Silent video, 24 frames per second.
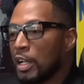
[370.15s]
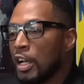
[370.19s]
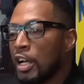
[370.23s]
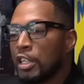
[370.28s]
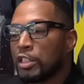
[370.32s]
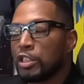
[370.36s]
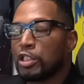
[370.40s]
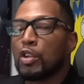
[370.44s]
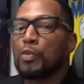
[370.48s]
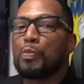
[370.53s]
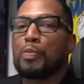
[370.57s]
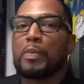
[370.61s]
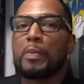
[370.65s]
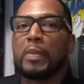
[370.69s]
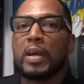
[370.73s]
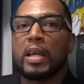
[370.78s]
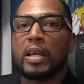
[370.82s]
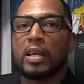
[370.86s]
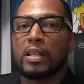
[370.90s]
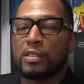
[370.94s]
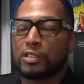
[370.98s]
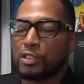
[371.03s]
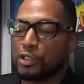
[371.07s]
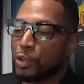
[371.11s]

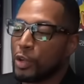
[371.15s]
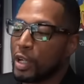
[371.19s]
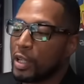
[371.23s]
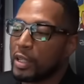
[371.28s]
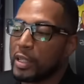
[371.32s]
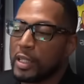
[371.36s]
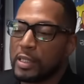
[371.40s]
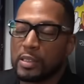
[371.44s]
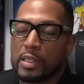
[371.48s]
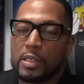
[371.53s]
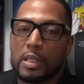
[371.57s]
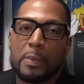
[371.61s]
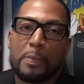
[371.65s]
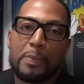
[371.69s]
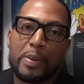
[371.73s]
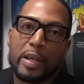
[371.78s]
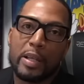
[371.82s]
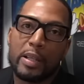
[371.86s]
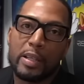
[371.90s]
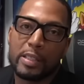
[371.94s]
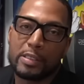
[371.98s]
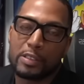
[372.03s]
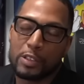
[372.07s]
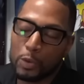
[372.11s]
Superman trailer isn't appealing